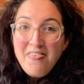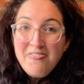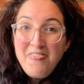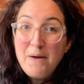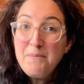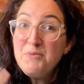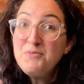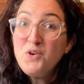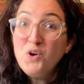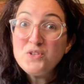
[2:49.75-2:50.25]

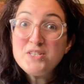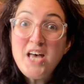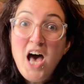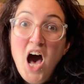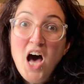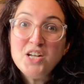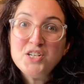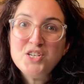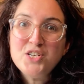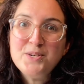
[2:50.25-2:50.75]
Then we've got
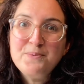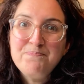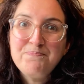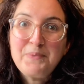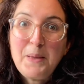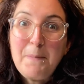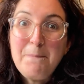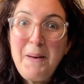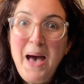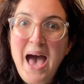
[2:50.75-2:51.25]
touch.
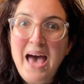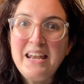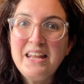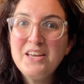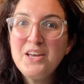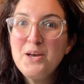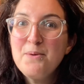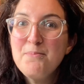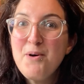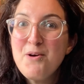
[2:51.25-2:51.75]

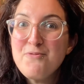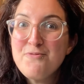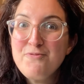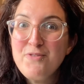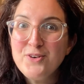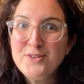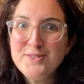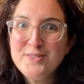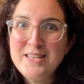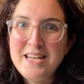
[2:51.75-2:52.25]
Panicum
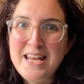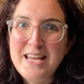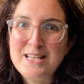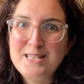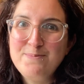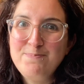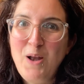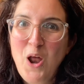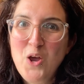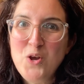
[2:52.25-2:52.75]
frosted
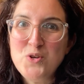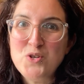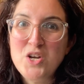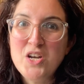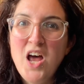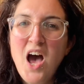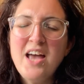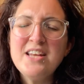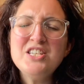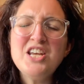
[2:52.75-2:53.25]
explosion.
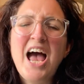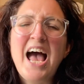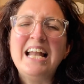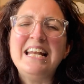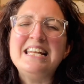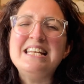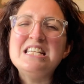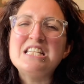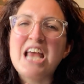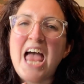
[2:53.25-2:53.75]
I
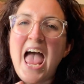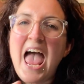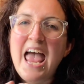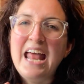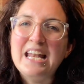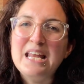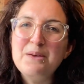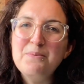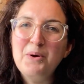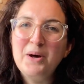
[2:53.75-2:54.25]
challenge
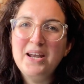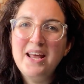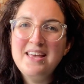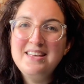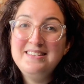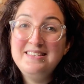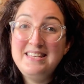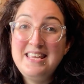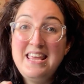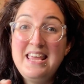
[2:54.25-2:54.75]
anyone I
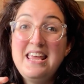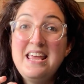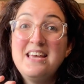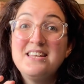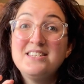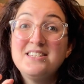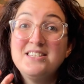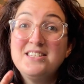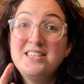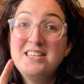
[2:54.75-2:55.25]
see
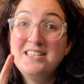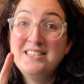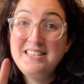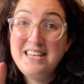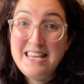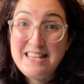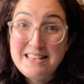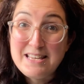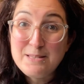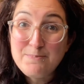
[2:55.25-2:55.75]
to
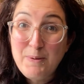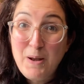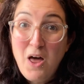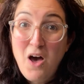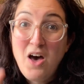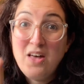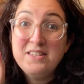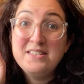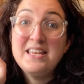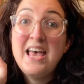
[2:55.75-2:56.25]
see this
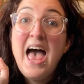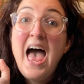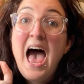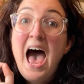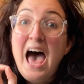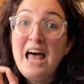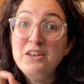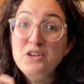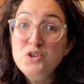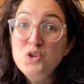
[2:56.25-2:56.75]
plant
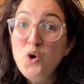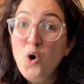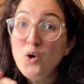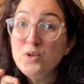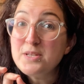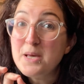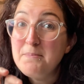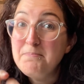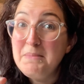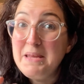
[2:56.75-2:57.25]
and
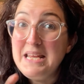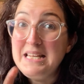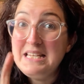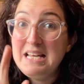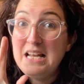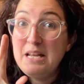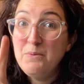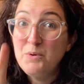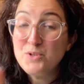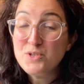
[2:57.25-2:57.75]
not
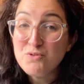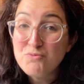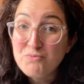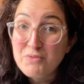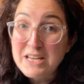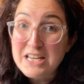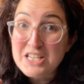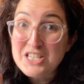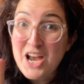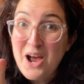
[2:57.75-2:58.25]
immediately want to
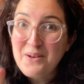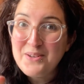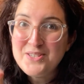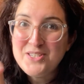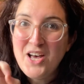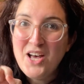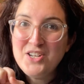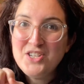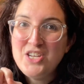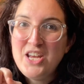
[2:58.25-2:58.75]
reach out and
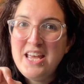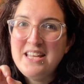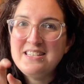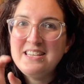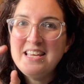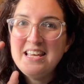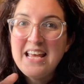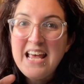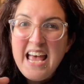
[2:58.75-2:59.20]
touch it.